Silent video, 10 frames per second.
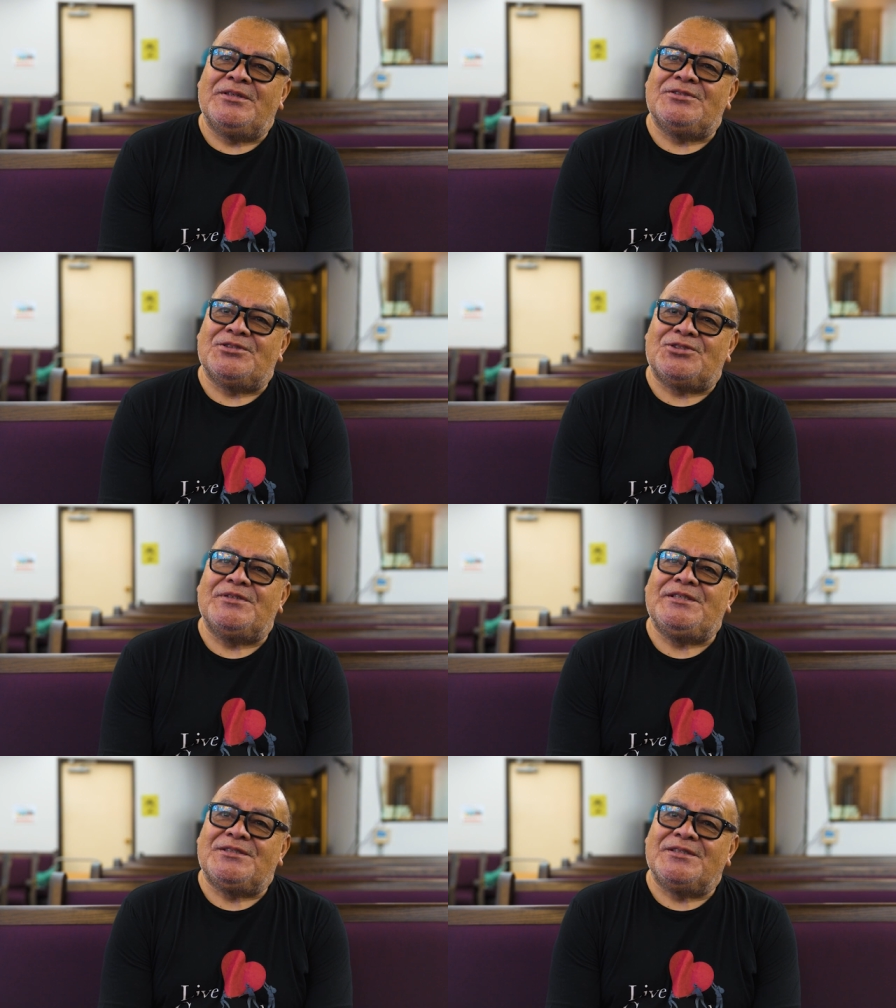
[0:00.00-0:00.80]
in the
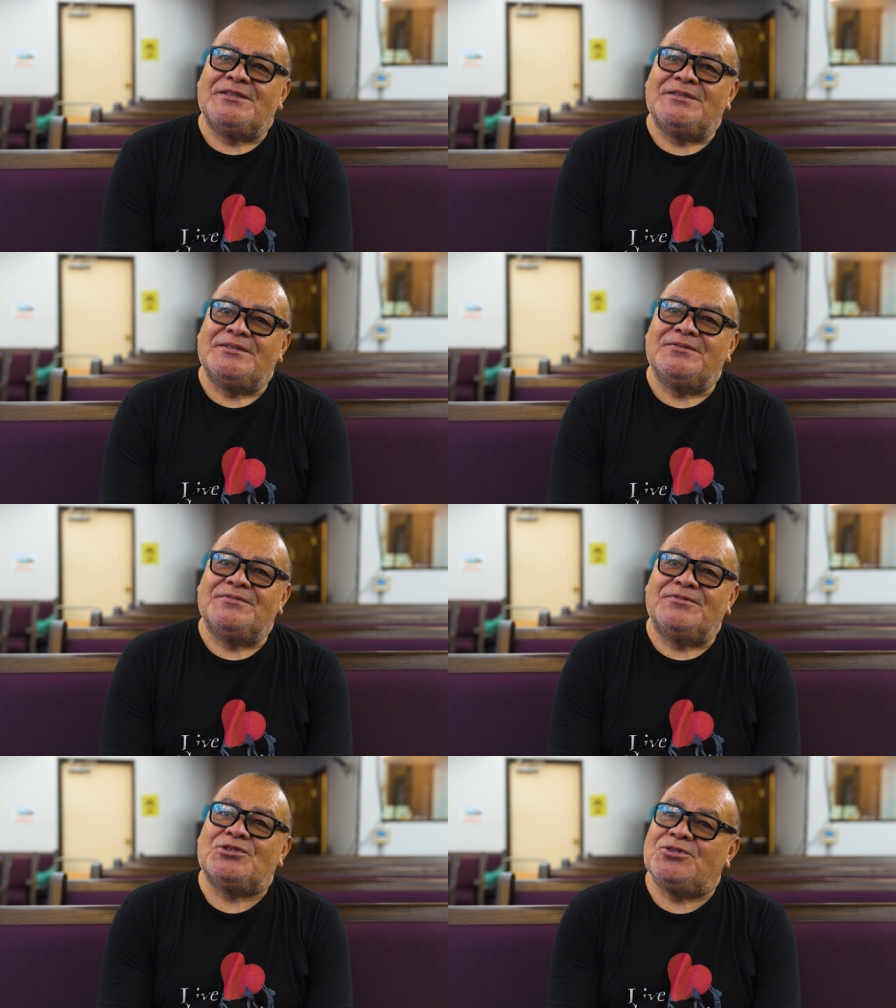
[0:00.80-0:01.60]
streets
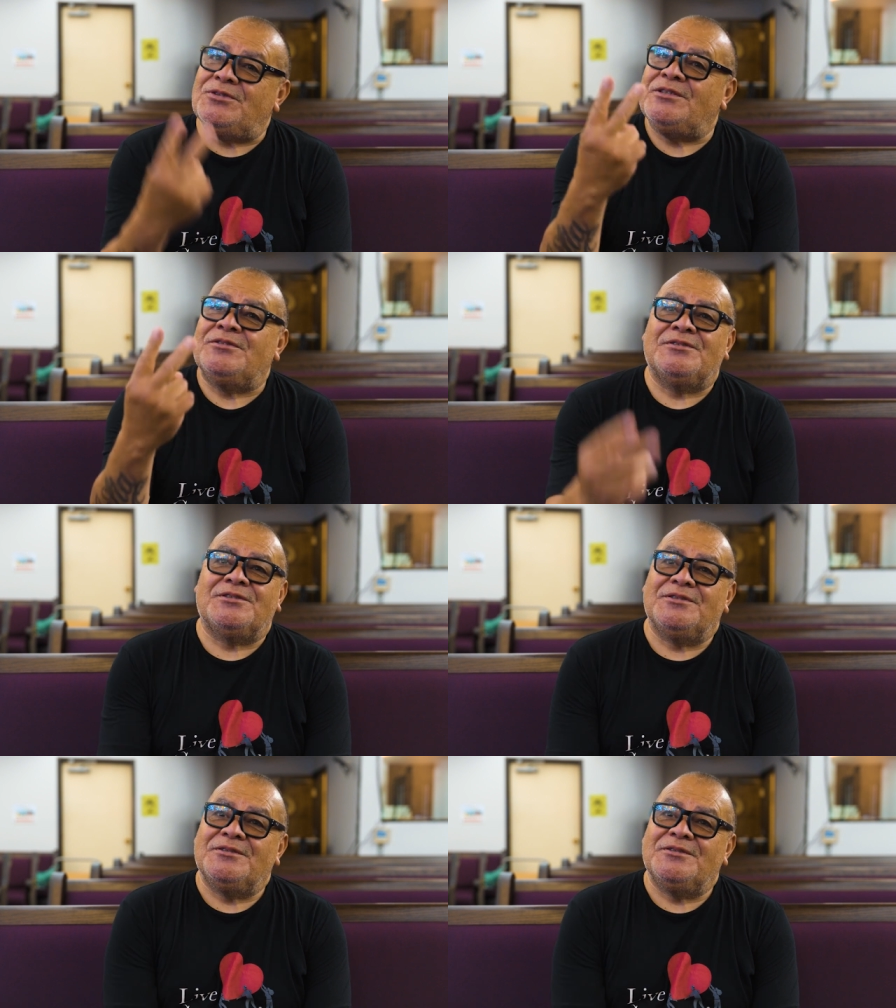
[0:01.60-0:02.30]
for 2 years.